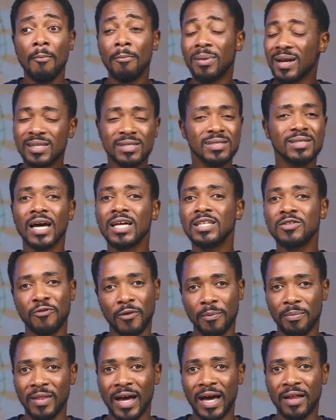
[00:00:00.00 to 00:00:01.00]
But aside
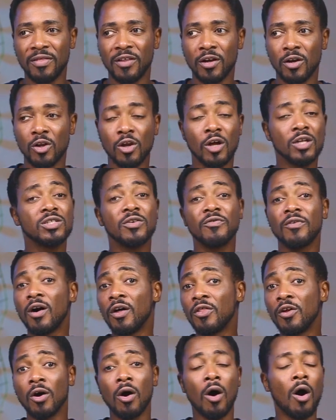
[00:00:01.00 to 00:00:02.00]
from that, there are lots of
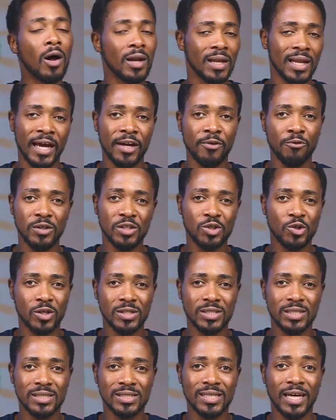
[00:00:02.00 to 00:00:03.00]
other online
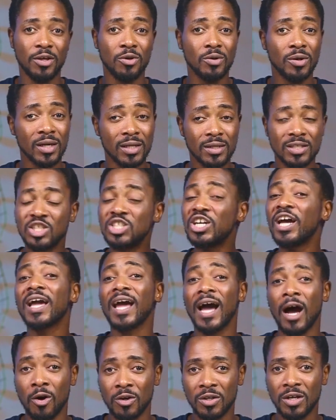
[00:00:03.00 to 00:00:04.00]
resources that you can check
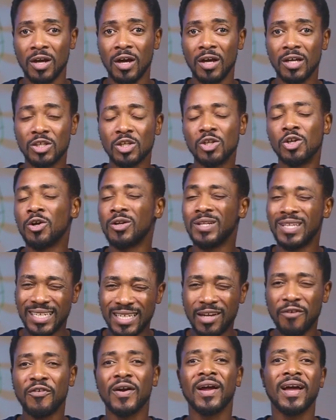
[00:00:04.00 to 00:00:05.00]
out to learn the
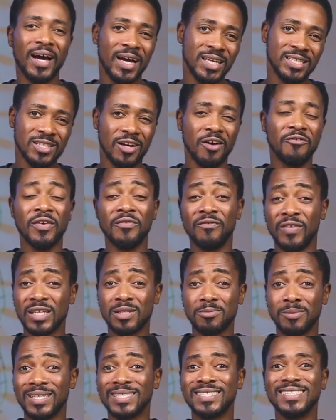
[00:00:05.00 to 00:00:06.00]
different kinds of
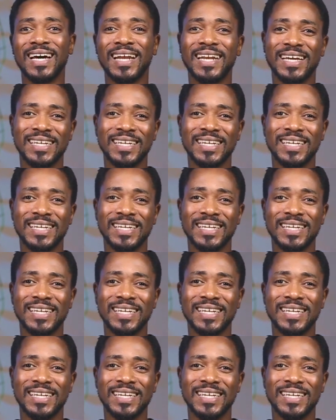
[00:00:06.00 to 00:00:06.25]
investments that